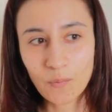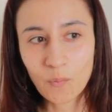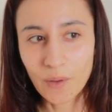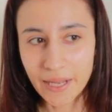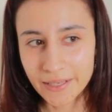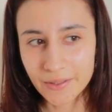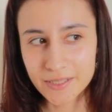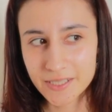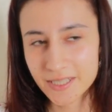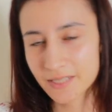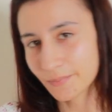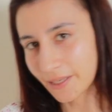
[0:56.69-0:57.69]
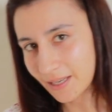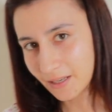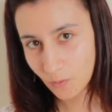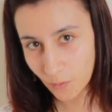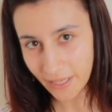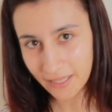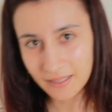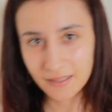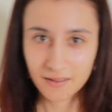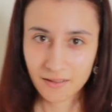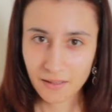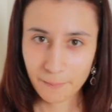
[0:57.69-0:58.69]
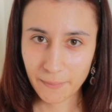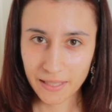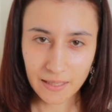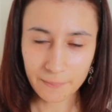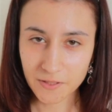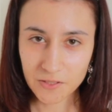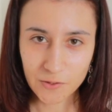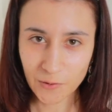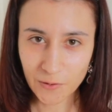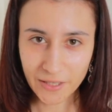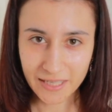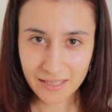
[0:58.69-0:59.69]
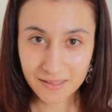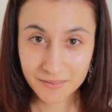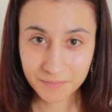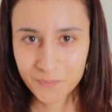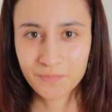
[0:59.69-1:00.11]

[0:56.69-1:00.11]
why not just make a quick makeup tutorial